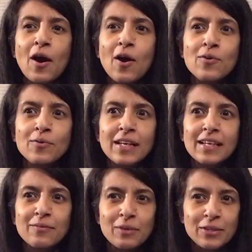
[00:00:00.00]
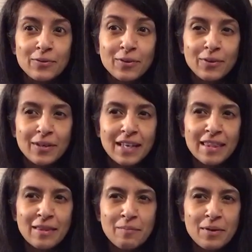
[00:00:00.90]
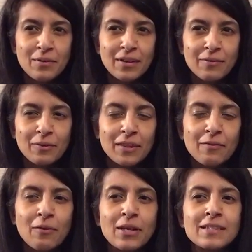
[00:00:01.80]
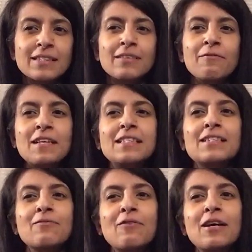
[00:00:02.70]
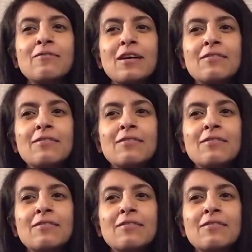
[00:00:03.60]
only when you look in the mirror, when the words face the right way